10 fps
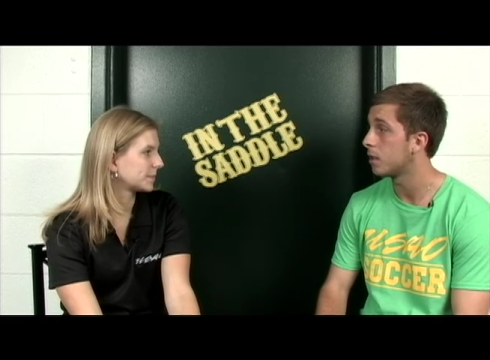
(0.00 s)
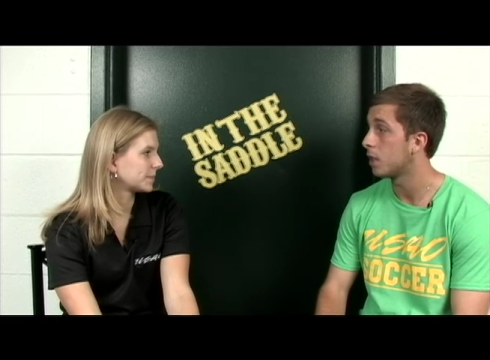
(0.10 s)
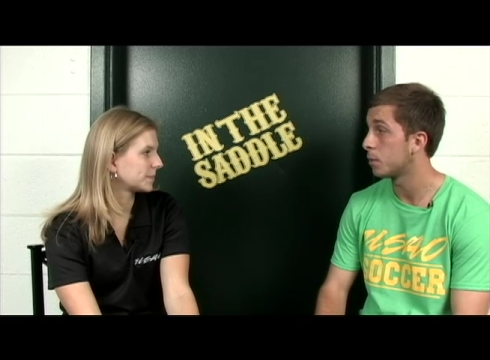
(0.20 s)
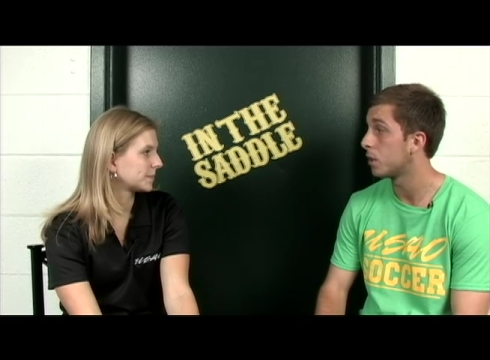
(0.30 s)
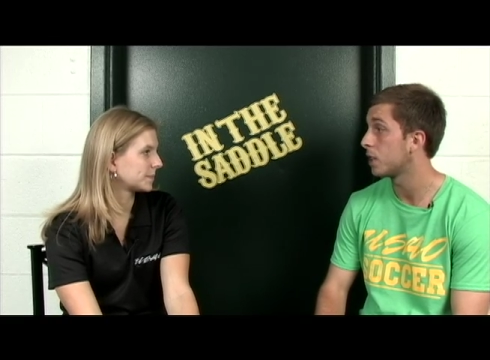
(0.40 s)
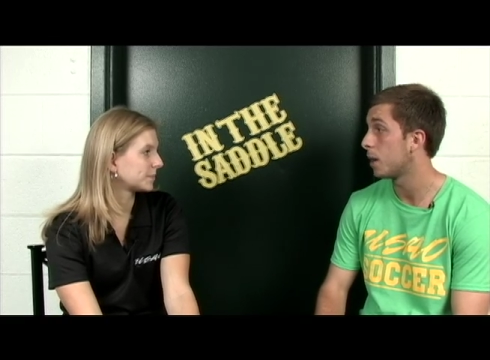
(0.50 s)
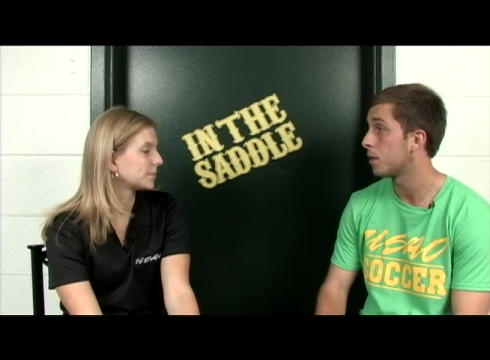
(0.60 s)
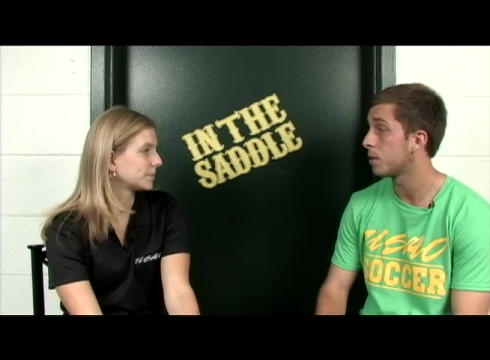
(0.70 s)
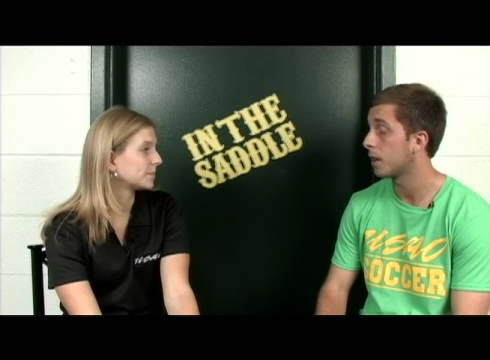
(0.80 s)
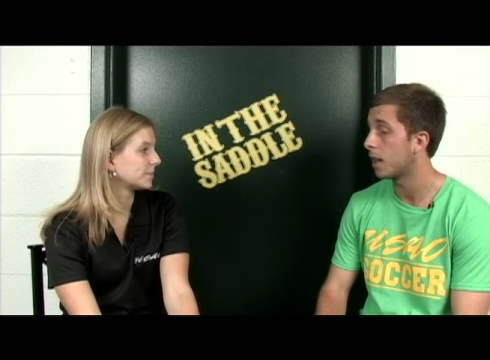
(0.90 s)
Speaker 1: as much times as we
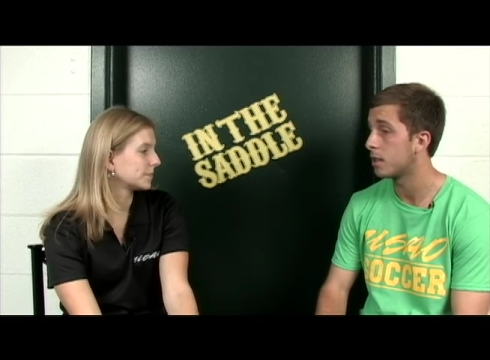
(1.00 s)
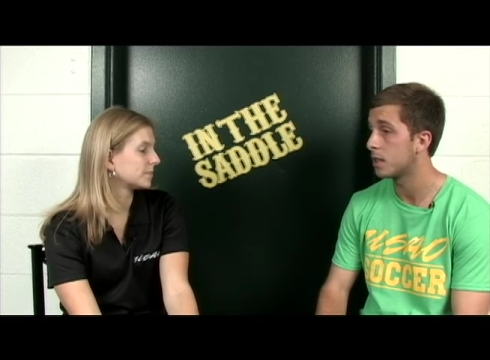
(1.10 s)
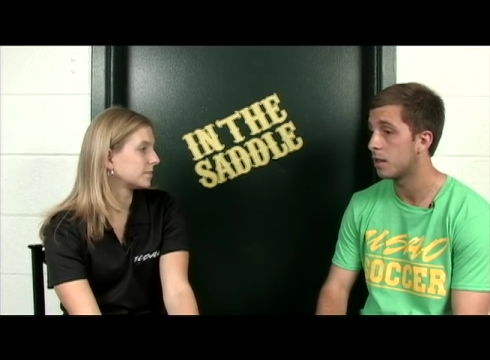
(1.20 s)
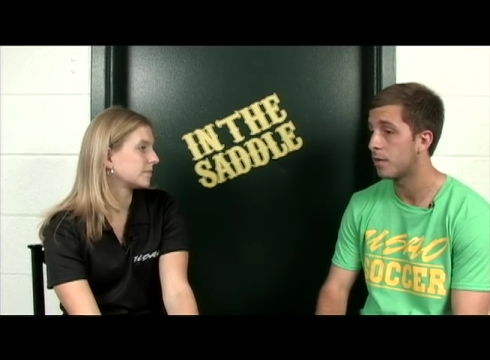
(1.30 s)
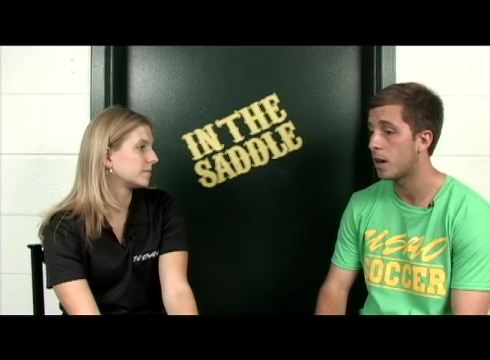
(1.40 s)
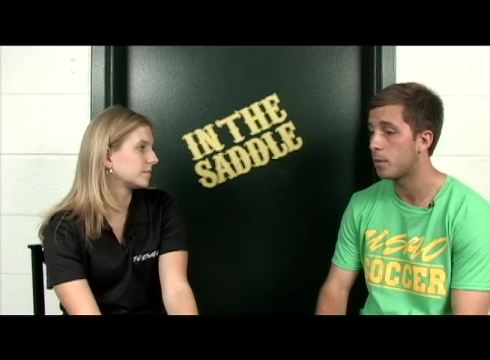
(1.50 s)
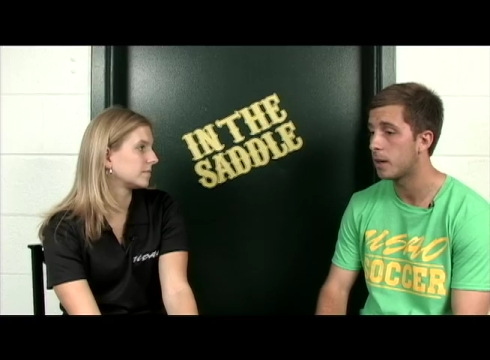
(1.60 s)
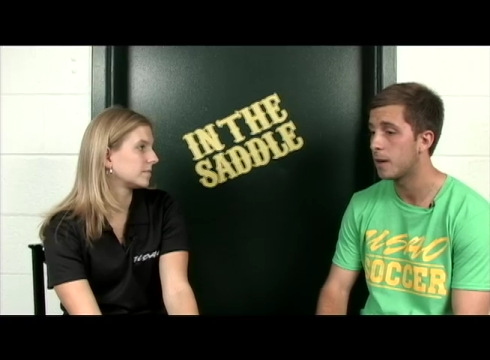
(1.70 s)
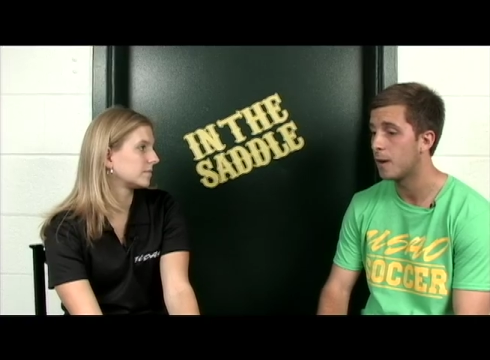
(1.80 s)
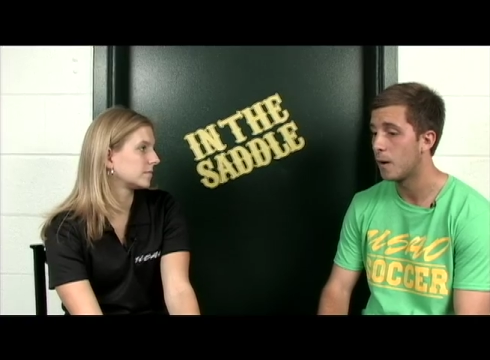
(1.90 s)
can to see the family.